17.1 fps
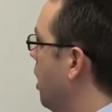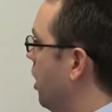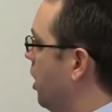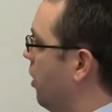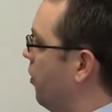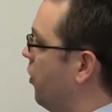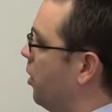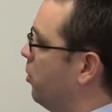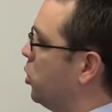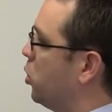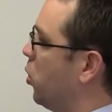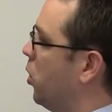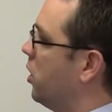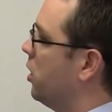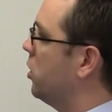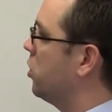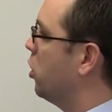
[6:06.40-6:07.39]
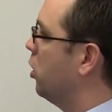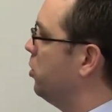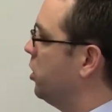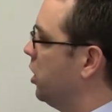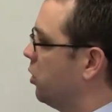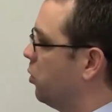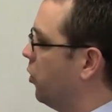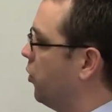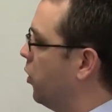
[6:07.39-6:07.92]
Now if I'm drawing this
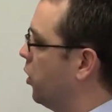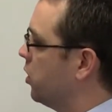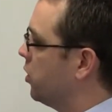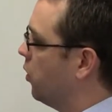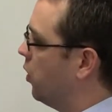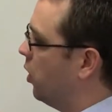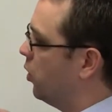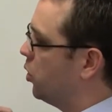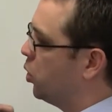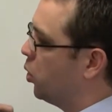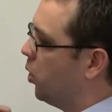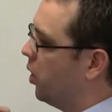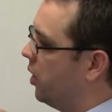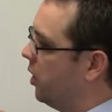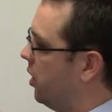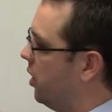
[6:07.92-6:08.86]
object, well first of all I'll draw it in